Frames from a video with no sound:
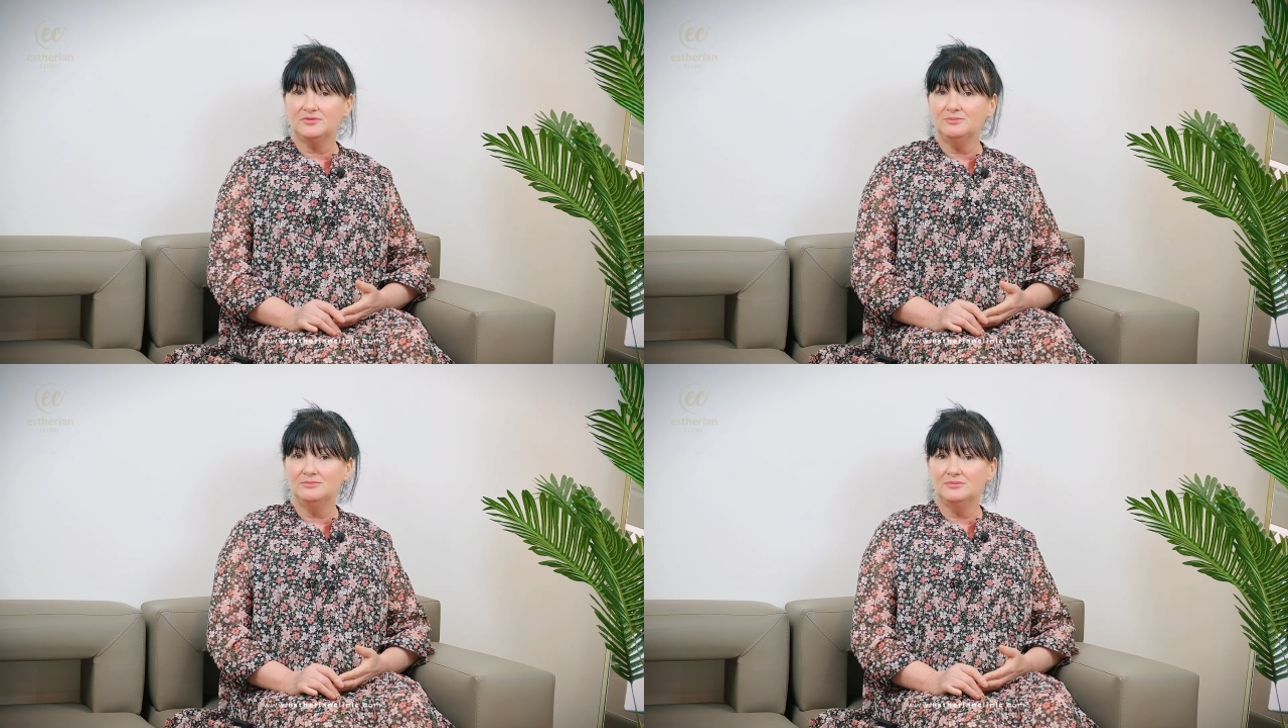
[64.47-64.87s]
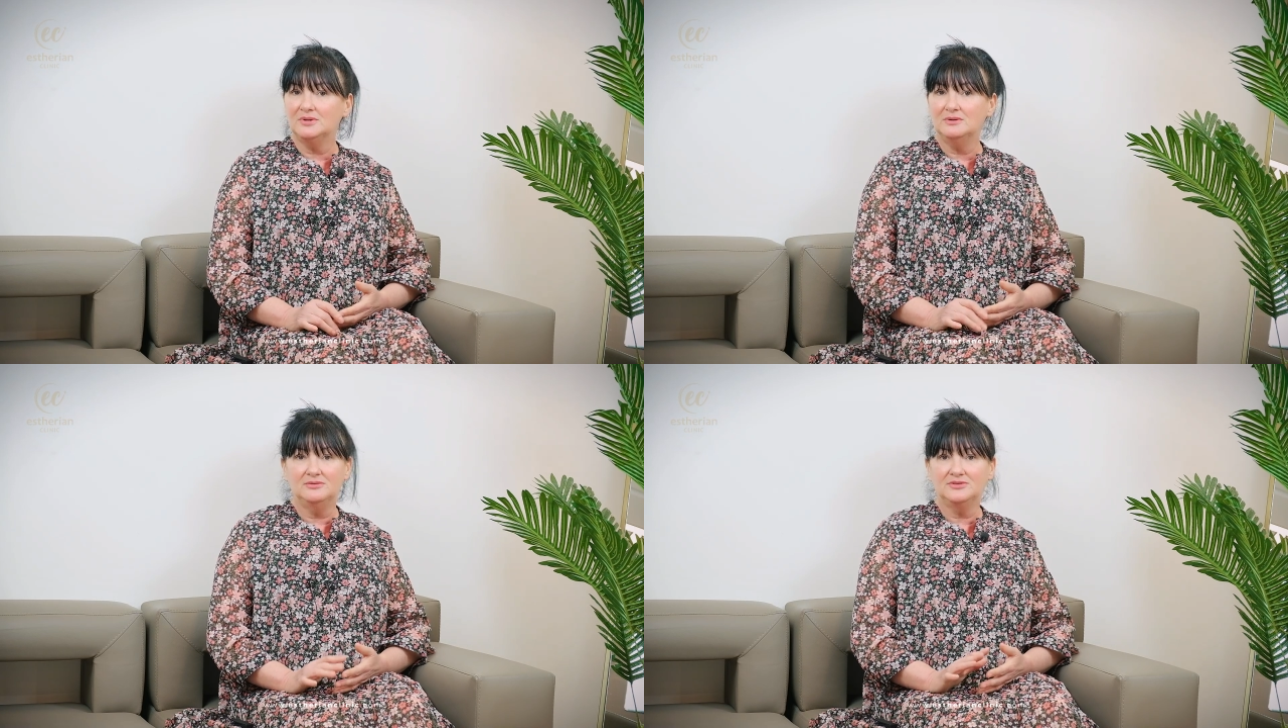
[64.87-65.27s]
from
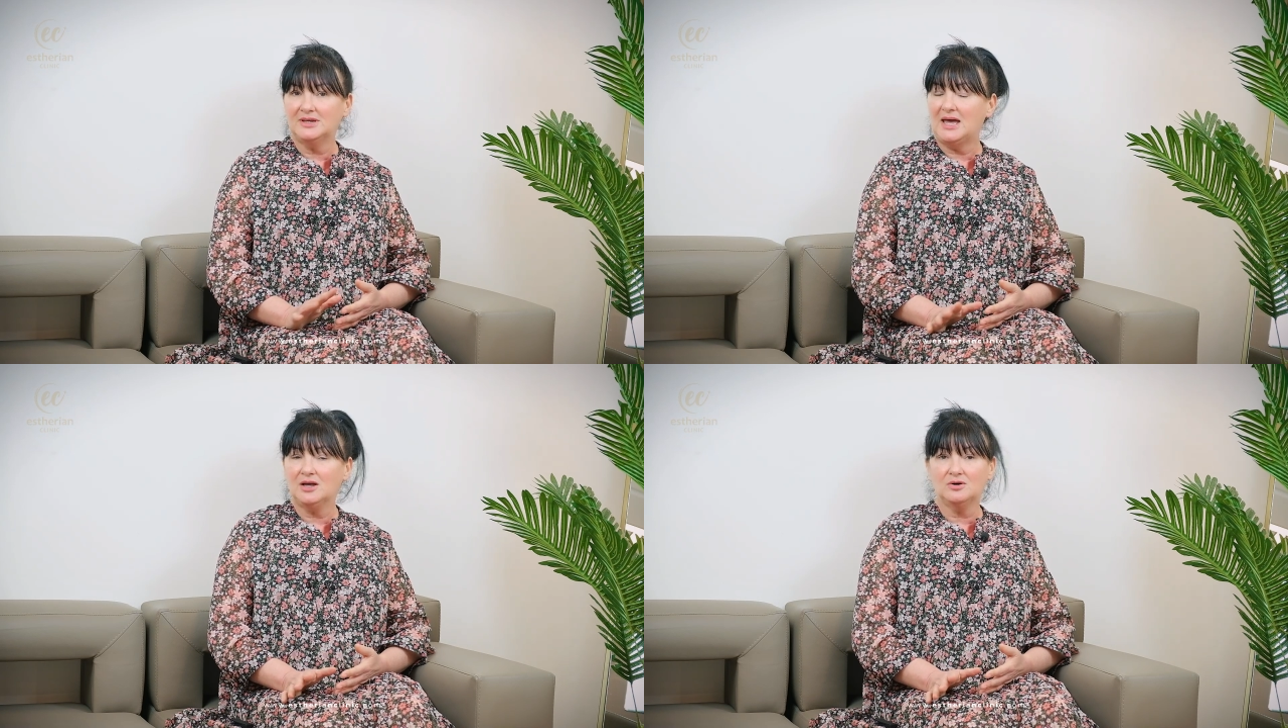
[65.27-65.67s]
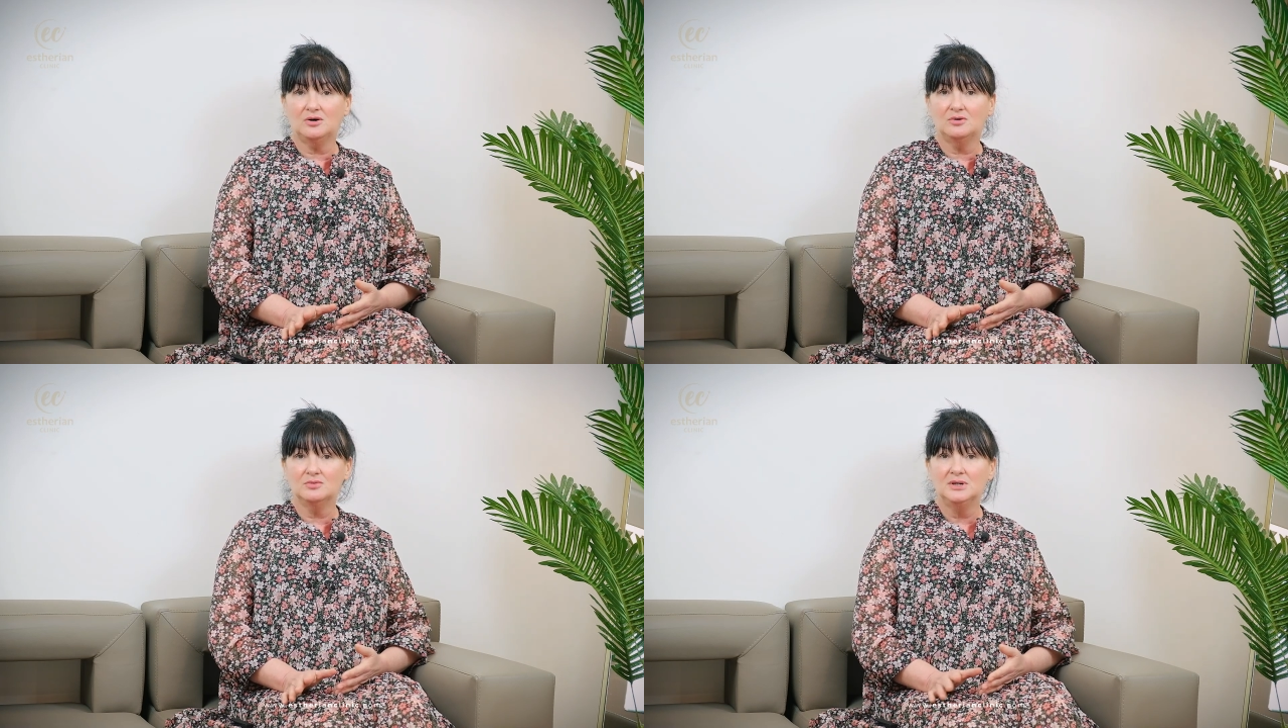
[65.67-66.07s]
the
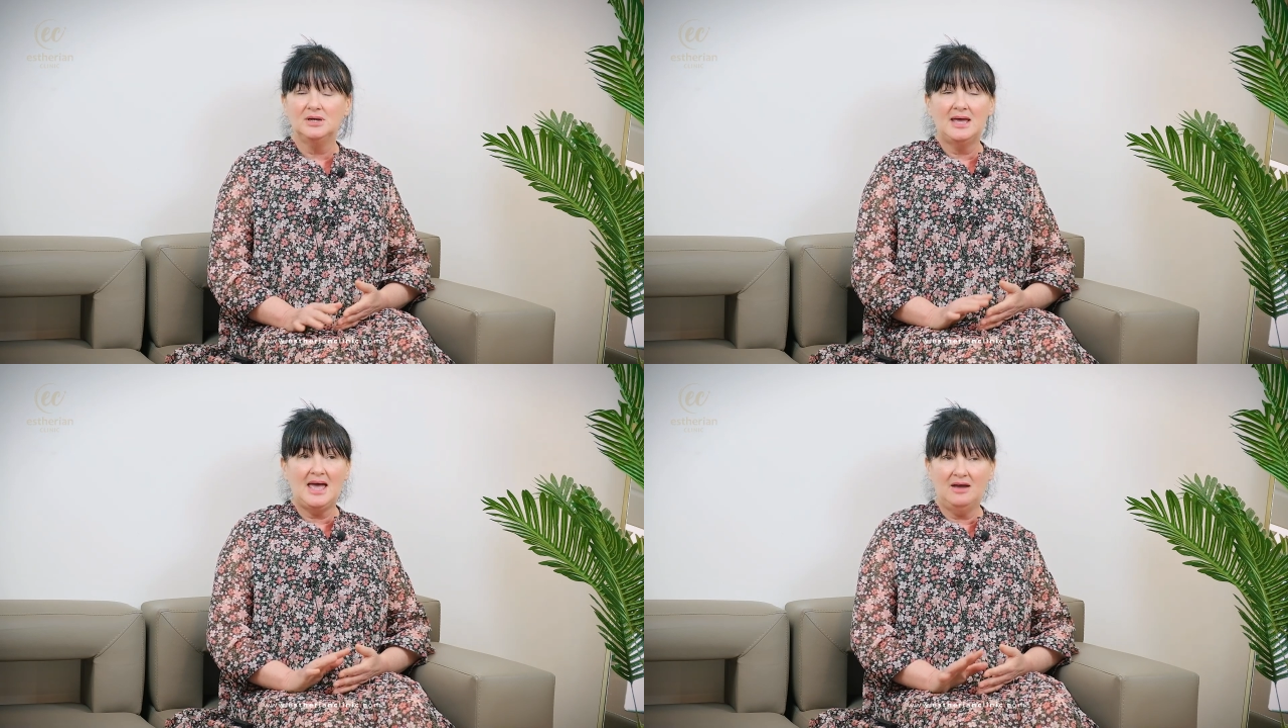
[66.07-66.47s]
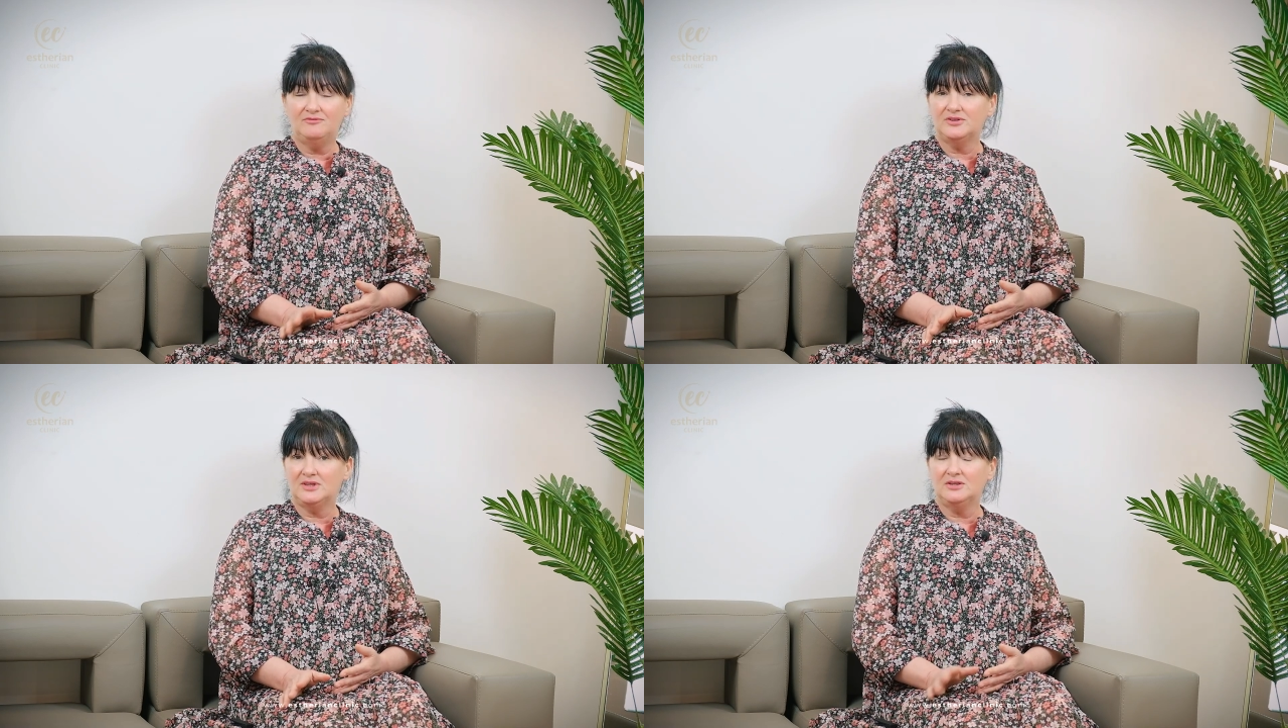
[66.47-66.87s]
get-go.
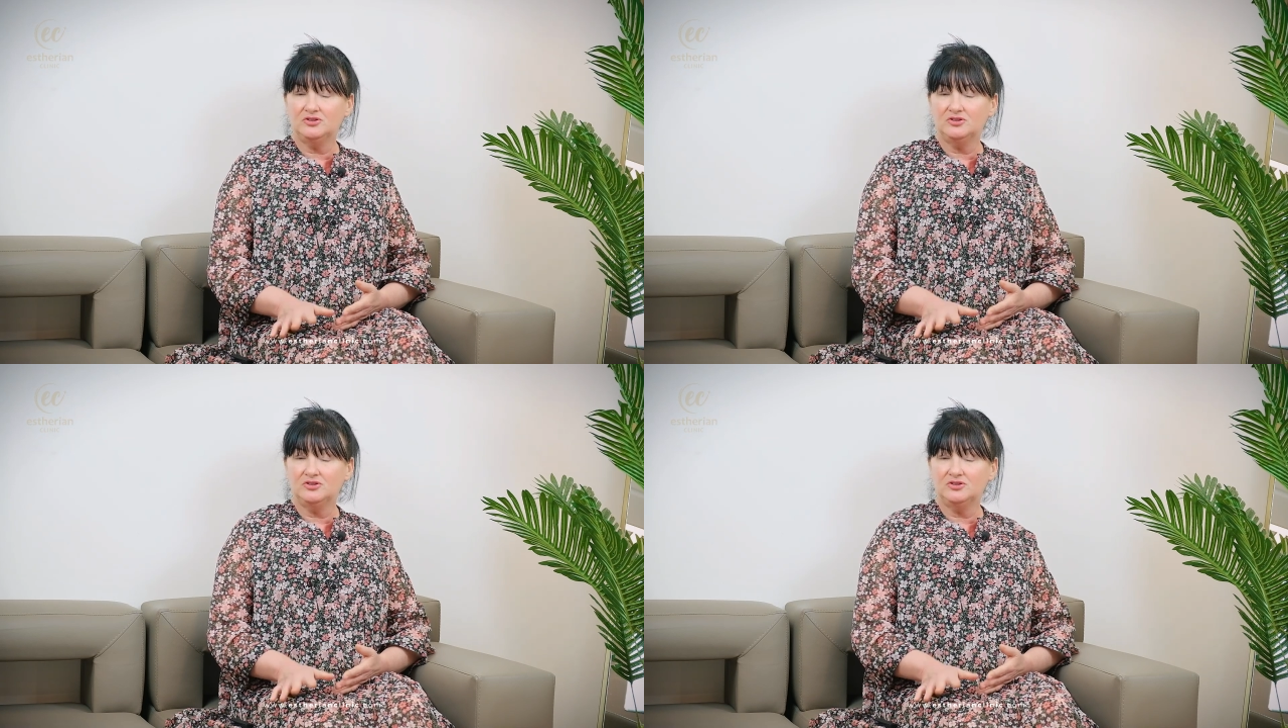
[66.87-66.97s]
Everything,